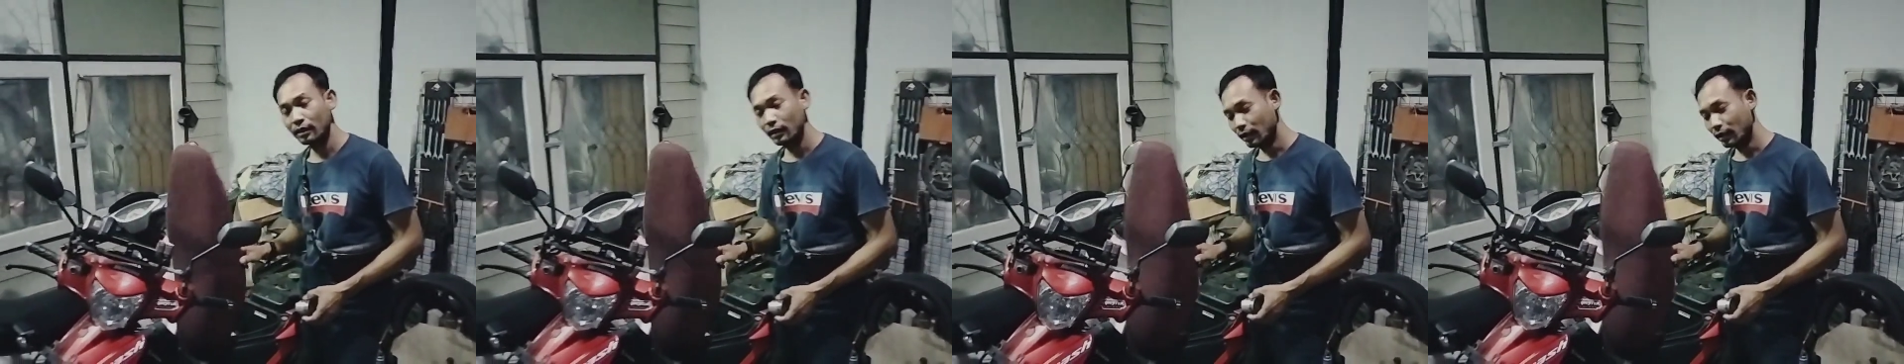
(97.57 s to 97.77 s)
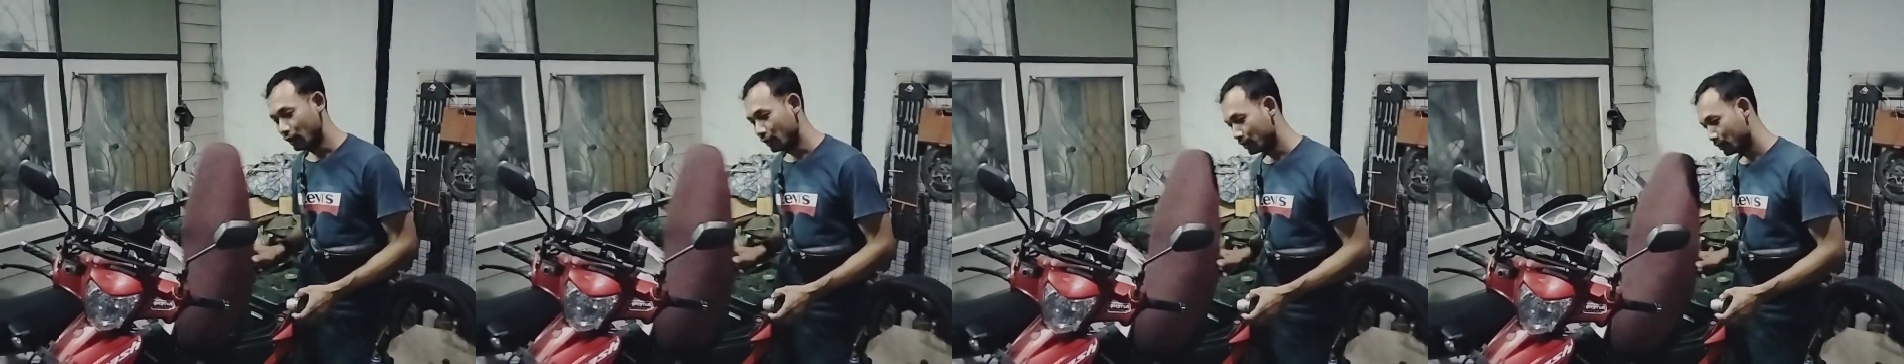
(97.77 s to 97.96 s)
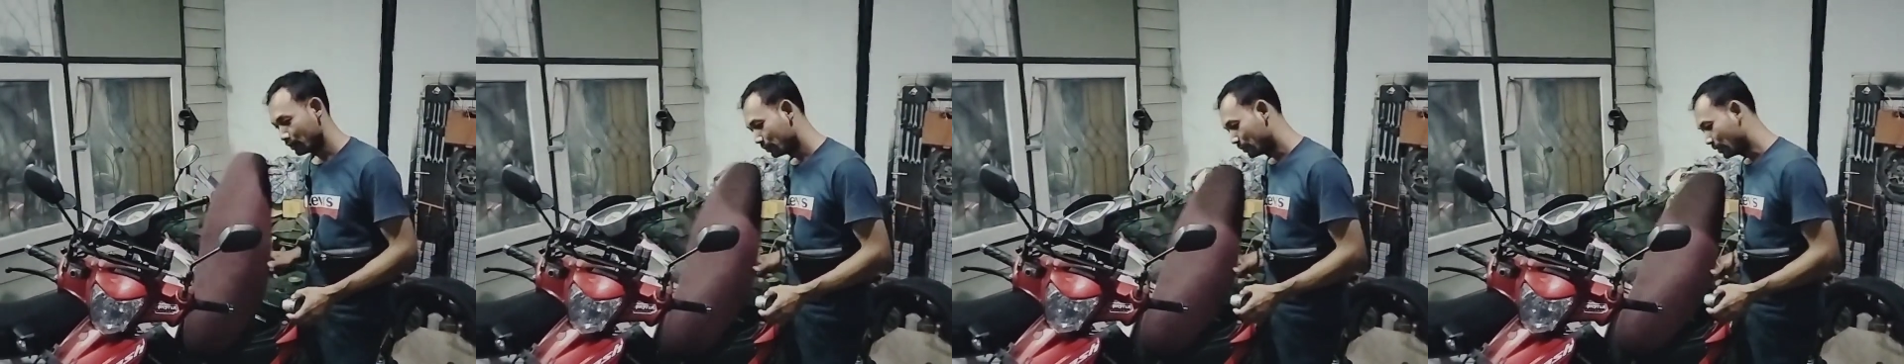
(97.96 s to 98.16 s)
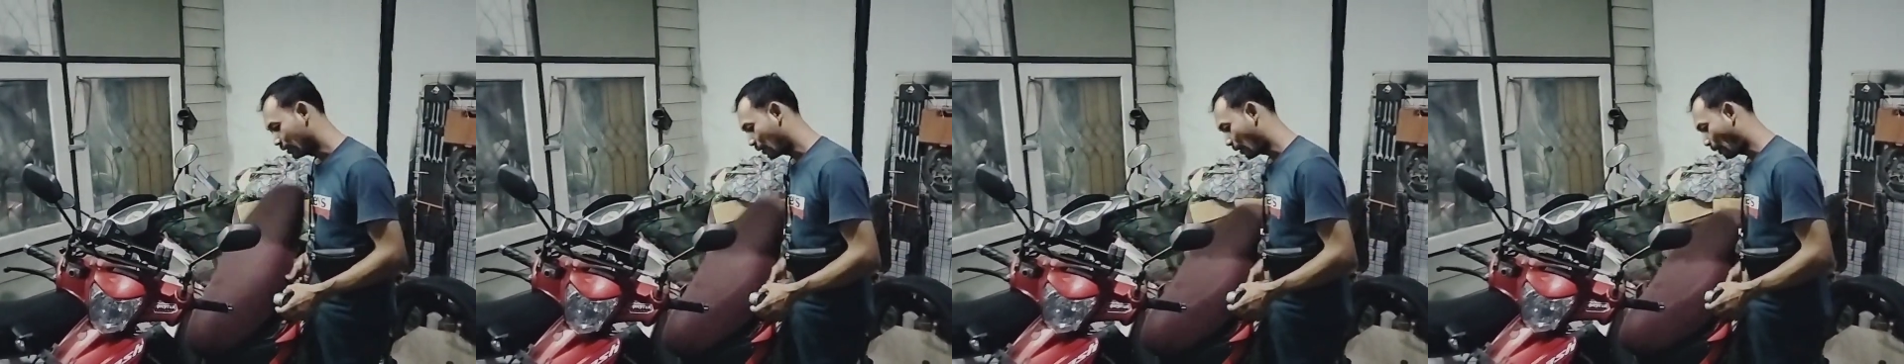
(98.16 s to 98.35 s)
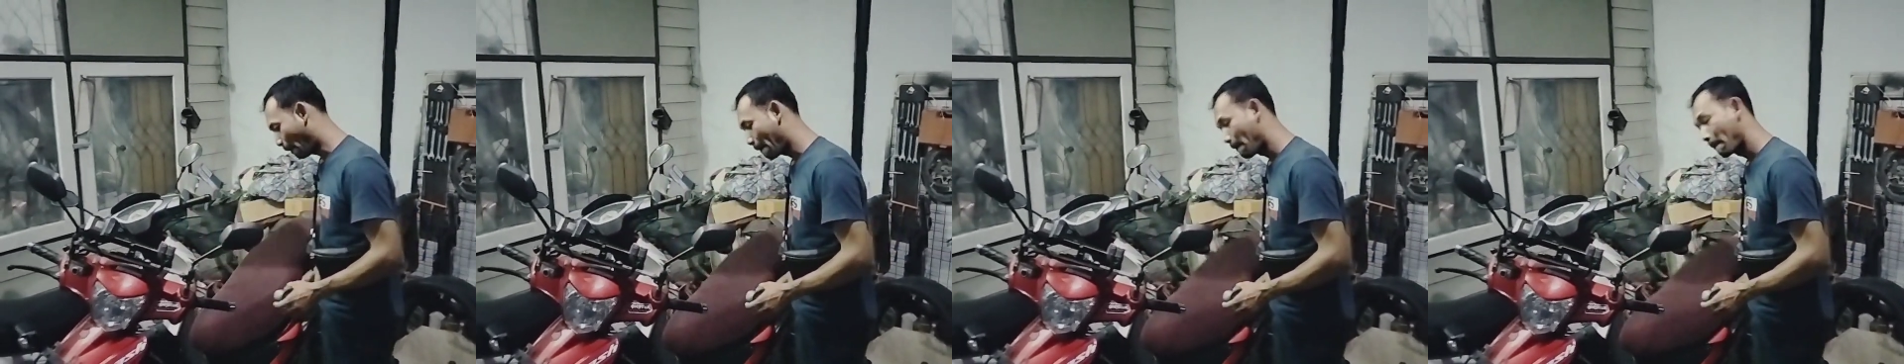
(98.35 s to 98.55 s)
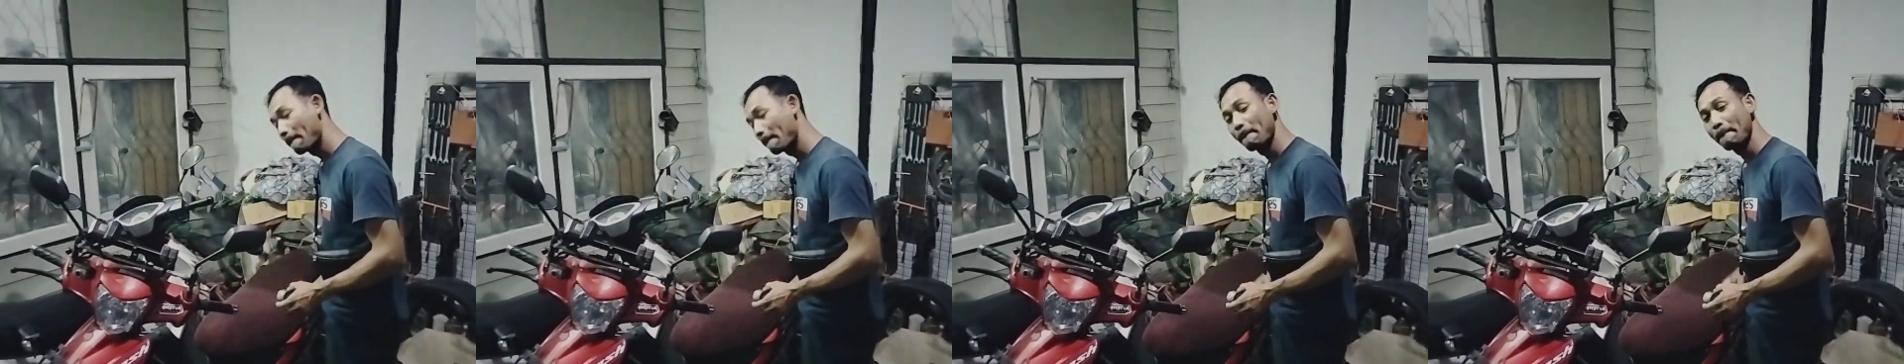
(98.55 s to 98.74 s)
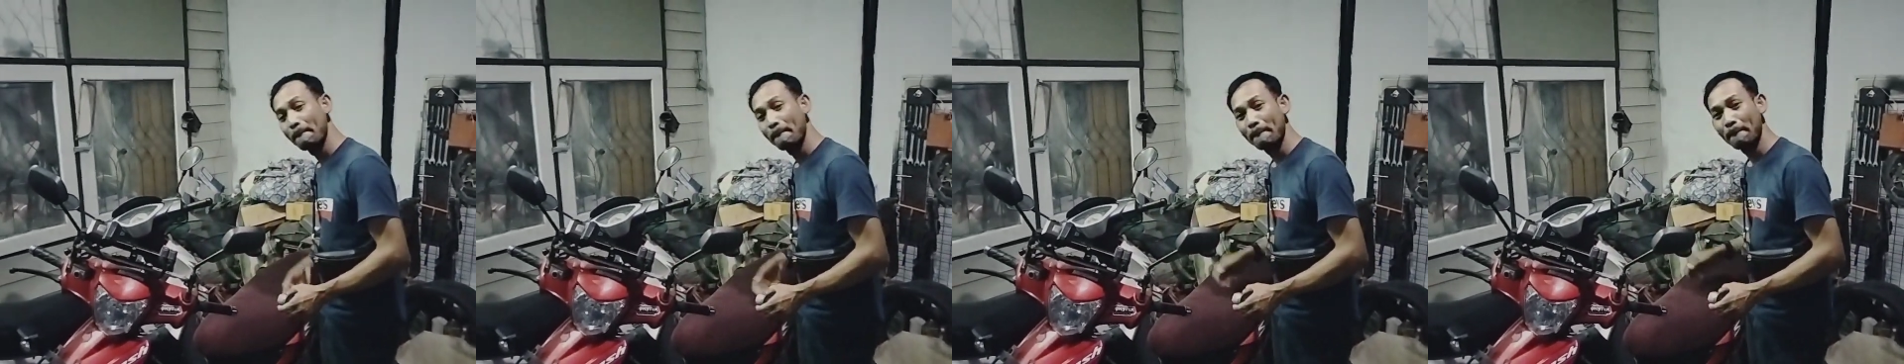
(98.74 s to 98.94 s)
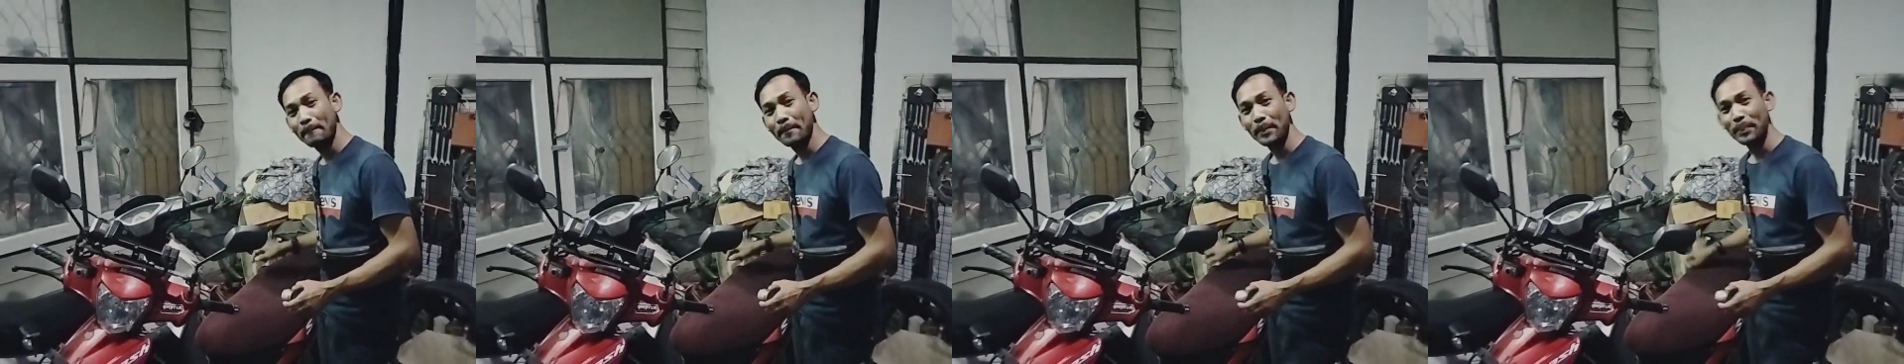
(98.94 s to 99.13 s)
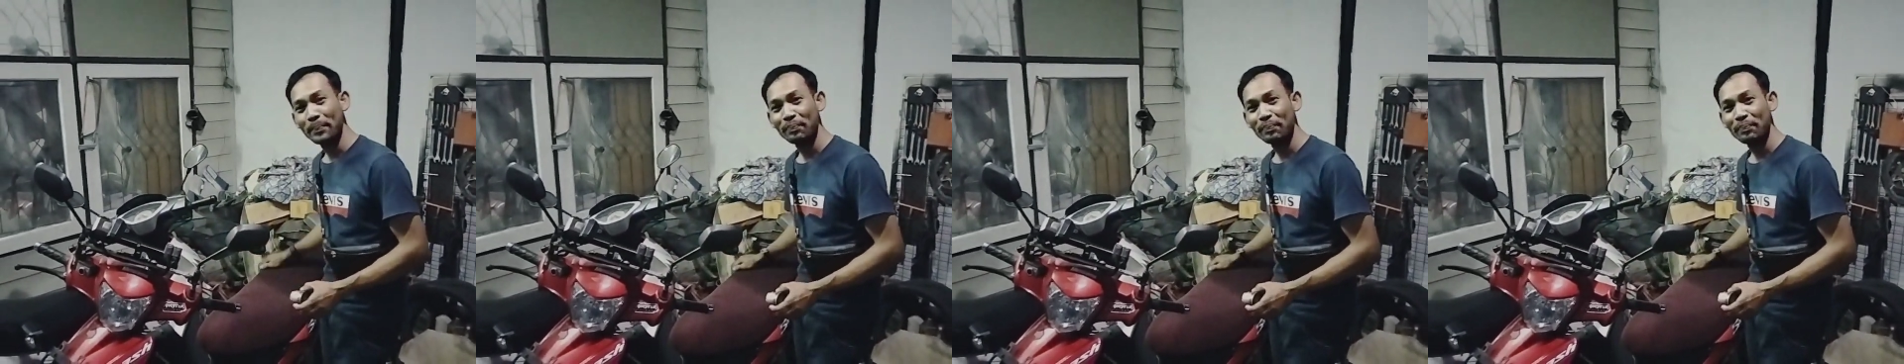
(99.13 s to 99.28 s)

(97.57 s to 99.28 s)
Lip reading: you know, Arm was